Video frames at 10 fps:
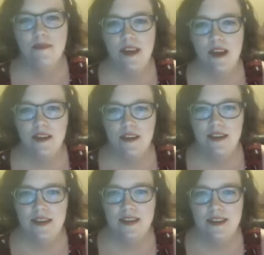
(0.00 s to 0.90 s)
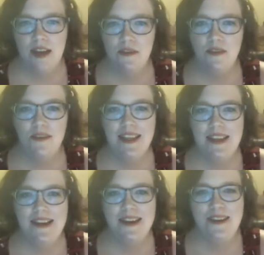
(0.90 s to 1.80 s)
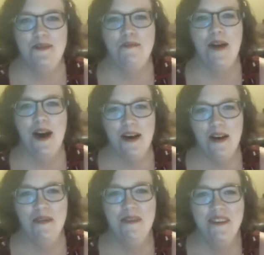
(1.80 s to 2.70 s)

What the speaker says: how do I say this, have a really nice mom